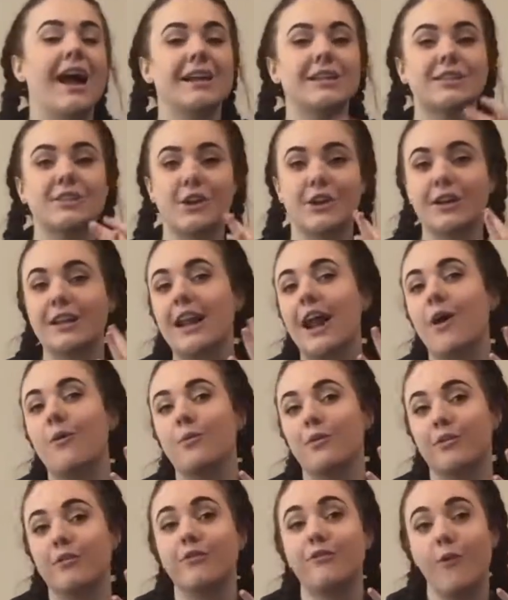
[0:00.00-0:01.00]
I started
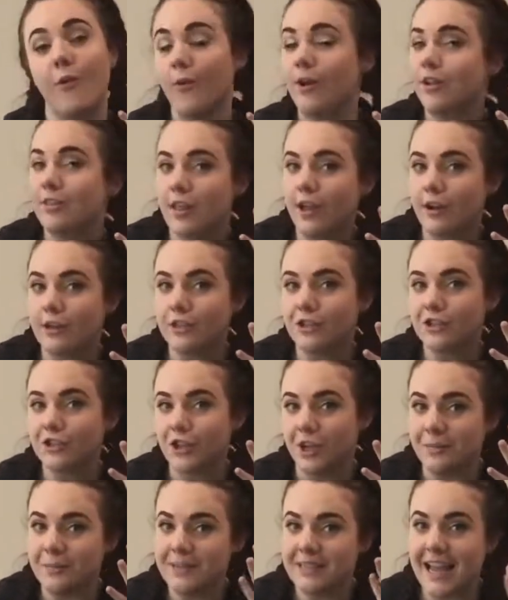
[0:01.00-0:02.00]
out with 4 large
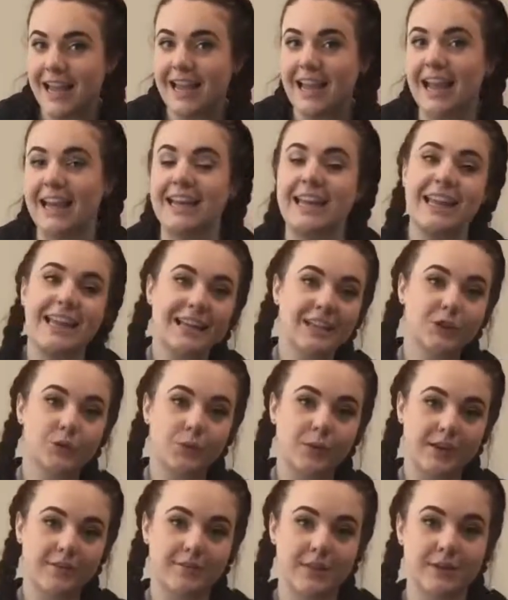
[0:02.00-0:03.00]
strips and cut
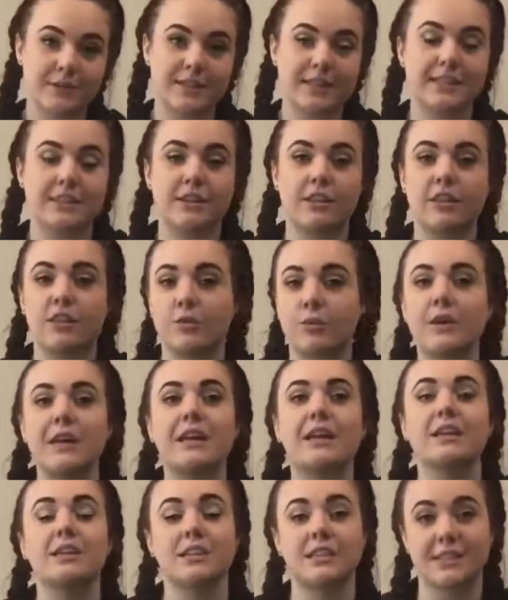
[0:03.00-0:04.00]
each one of those into
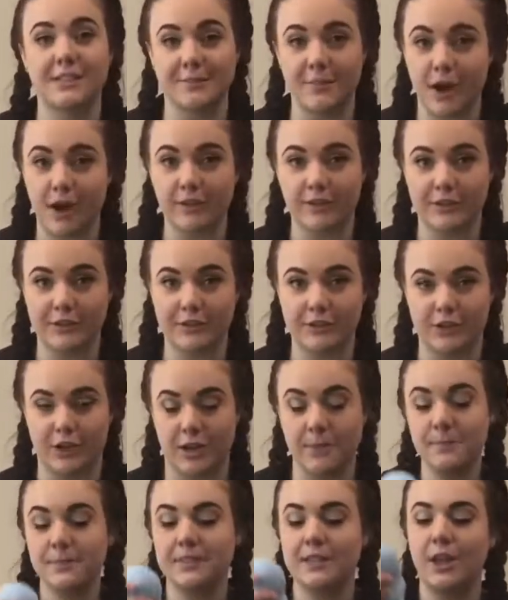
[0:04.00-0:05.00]
3 smaller
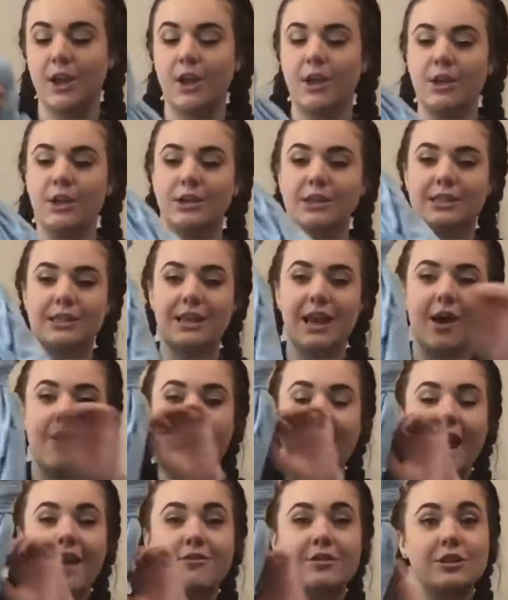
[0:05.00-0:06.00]
strips. So
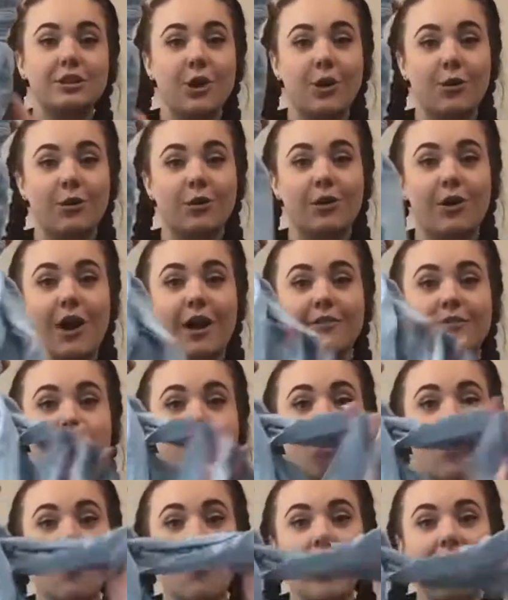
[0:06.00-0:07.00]
now I have a total of
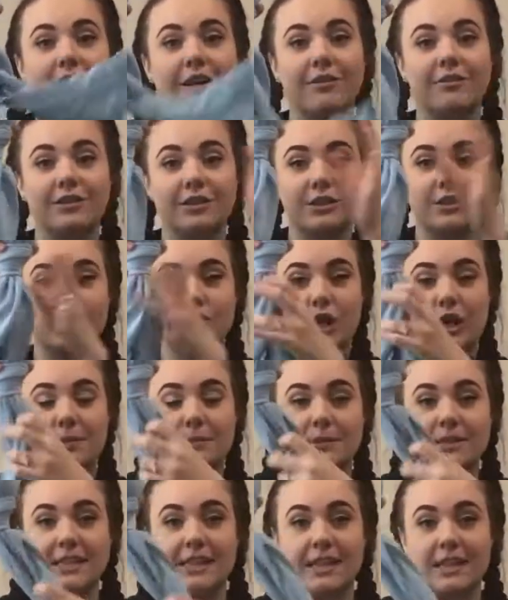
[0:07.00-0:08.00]
12
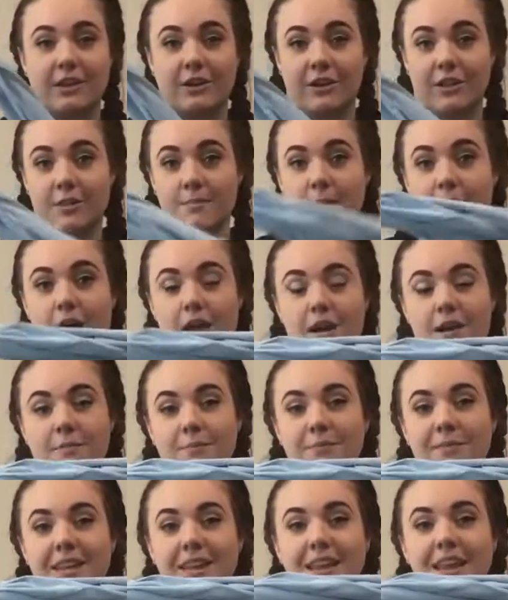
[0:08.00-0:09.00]
strips here at the
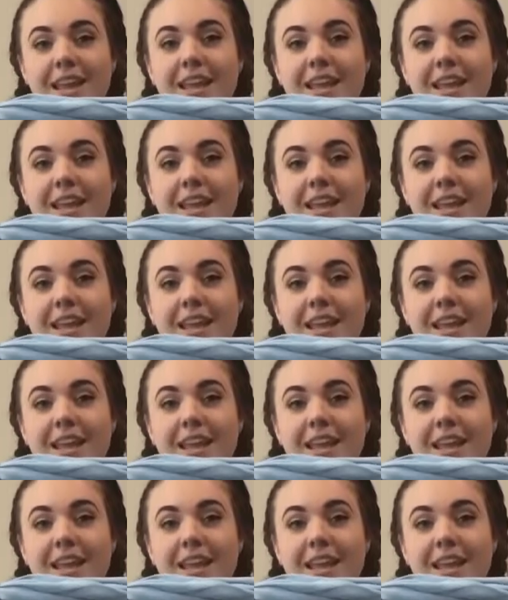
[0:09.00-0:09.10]
bottom.